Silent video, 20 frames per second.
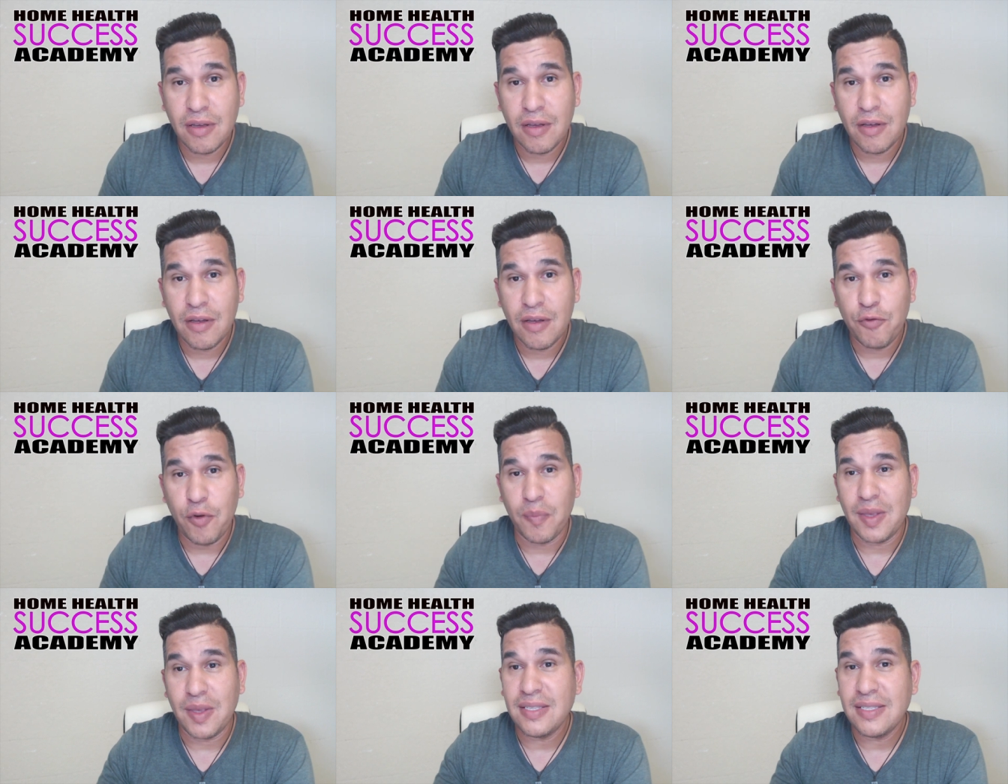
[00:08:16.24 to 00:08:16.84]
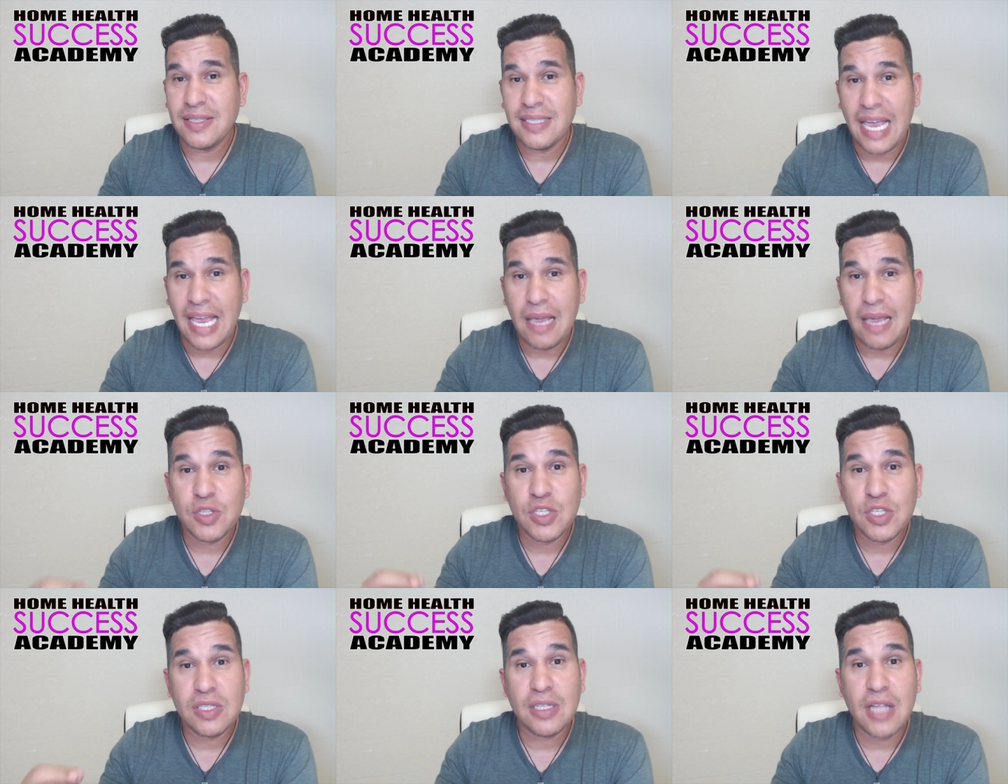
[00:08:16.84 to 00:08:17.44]
from the same
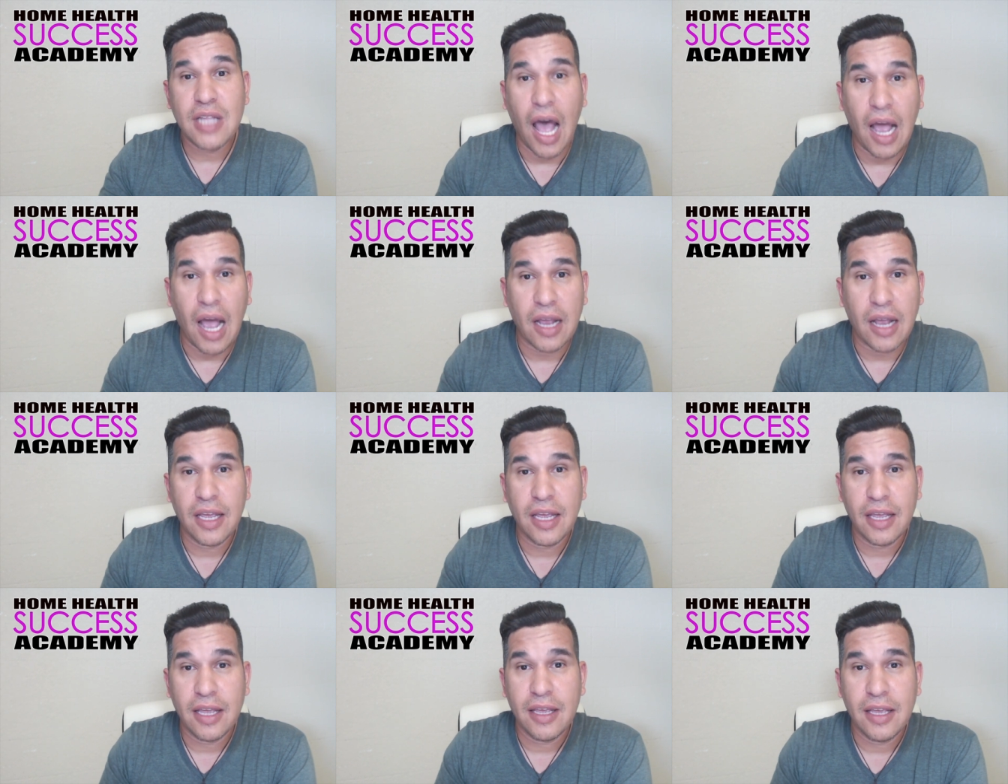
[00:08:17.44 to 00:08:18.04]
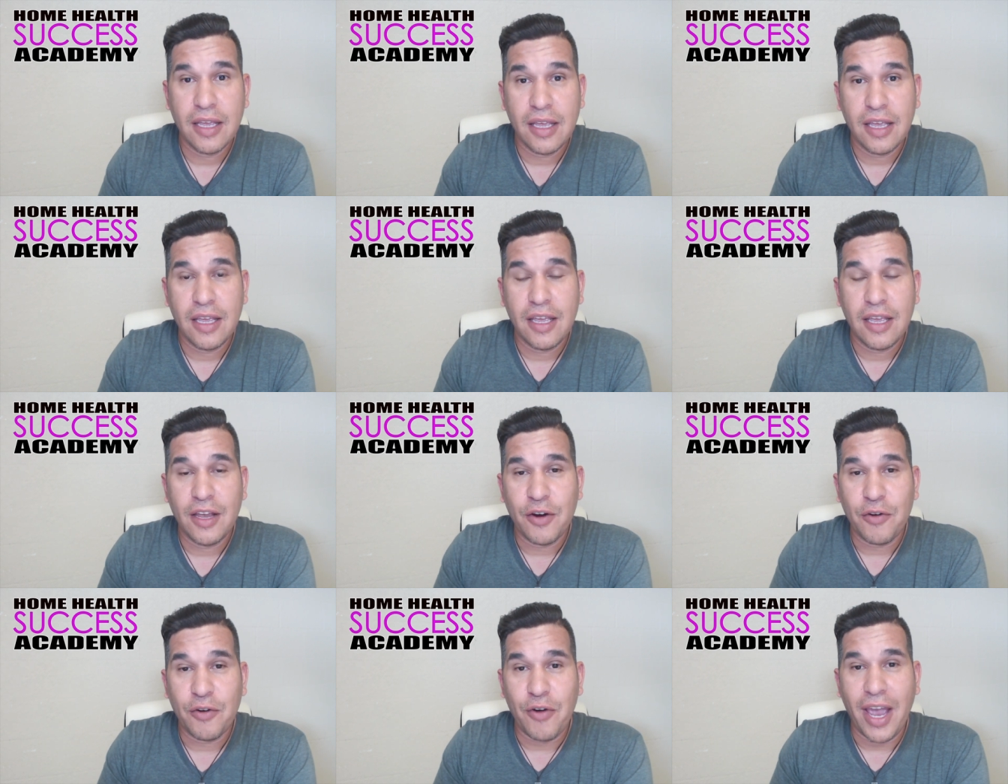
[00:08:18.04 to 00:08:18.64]
stock,
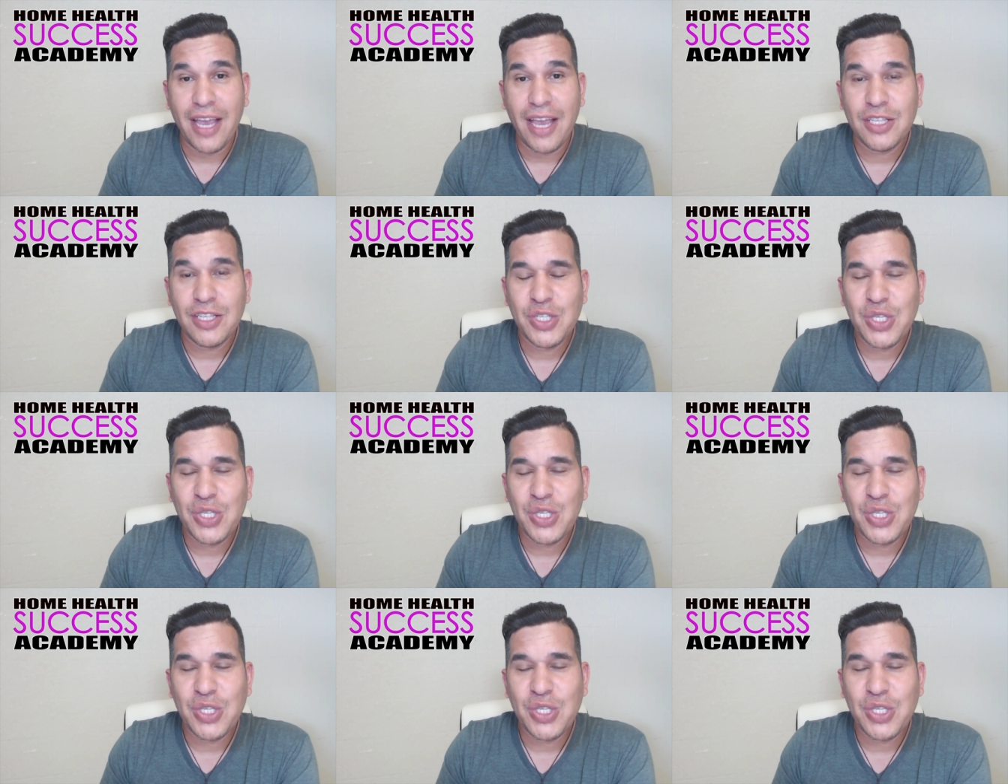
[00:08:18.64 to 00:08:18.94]
right?